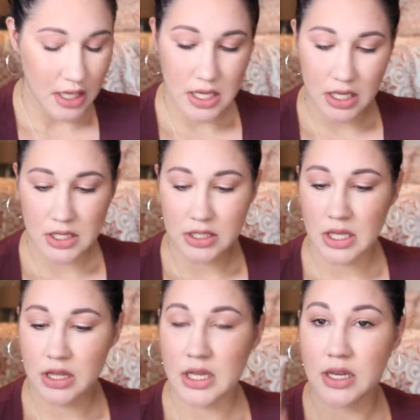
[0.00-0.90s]
And
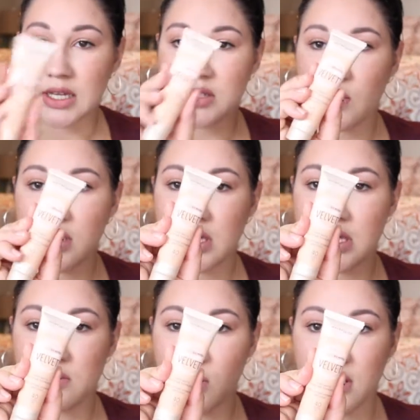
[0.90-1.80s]
the next one
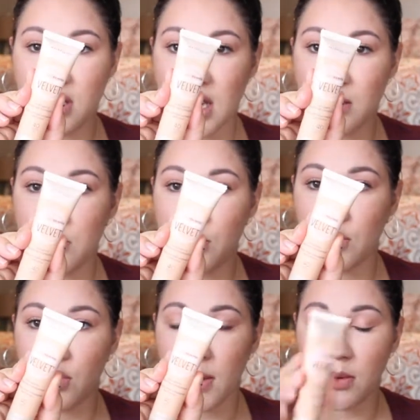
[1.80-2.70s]
is one that I'm
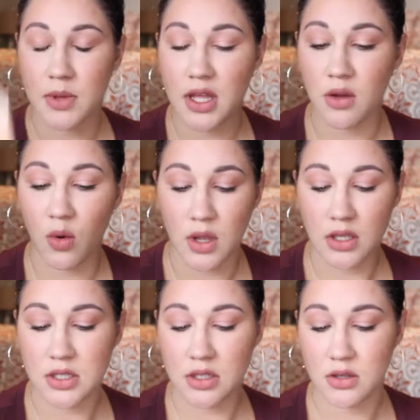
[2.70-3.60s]
probably
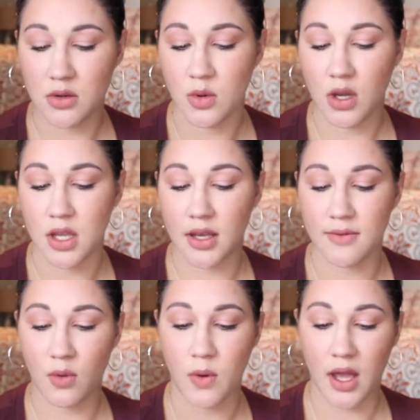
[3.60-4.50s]
going to
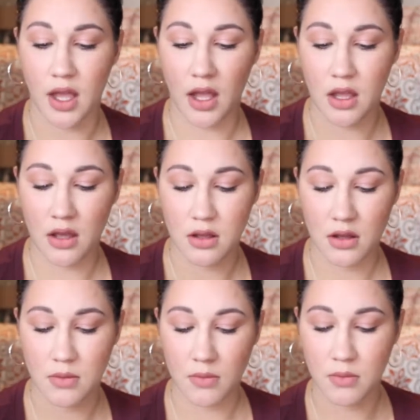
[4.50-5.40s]
give away.
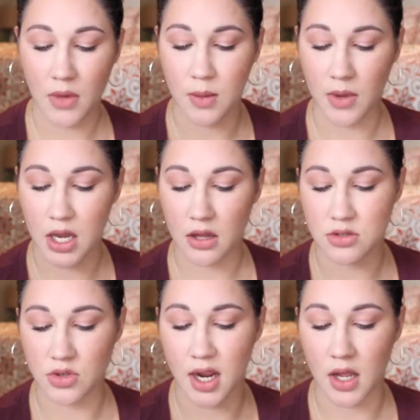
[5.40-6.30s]
I might
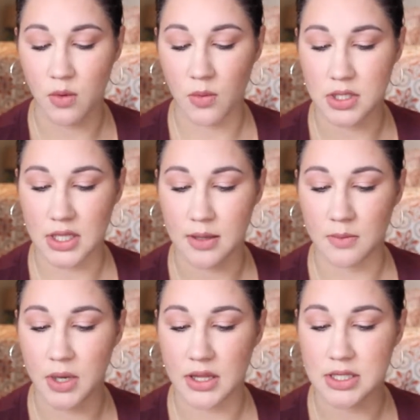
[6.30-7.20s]
try it one more time,
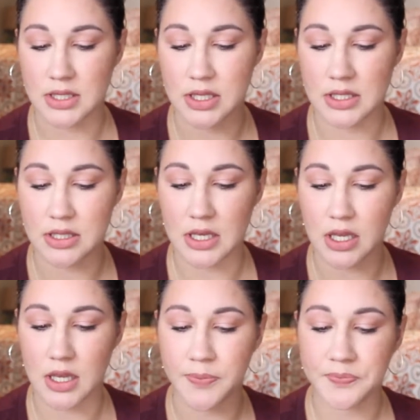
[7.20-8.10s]
but this is
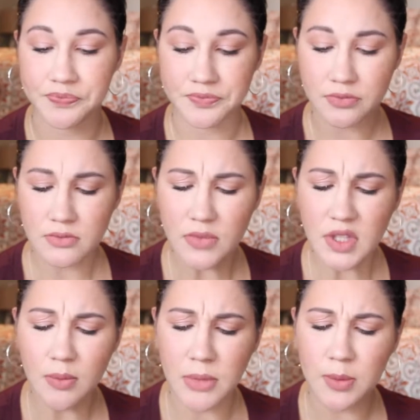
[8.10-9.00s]
the
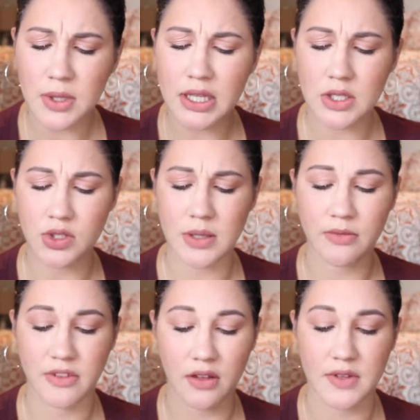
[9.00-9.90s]
Maybelline
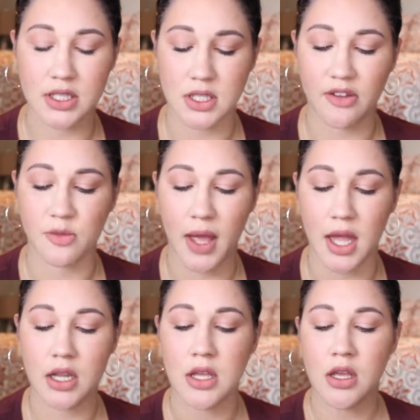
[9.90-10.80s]
Dream Velvet Soft
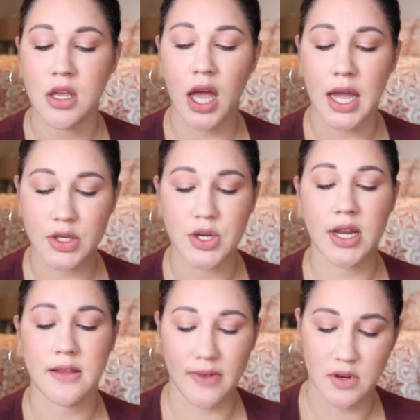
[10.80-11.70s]
Matte
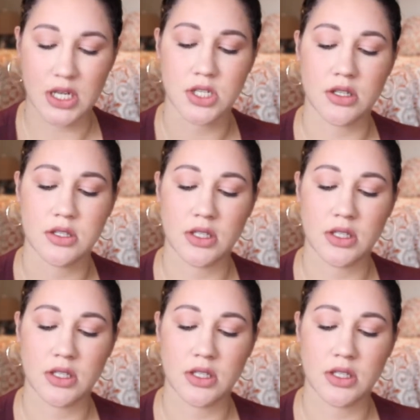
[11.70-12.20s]
Hydrating Foundation.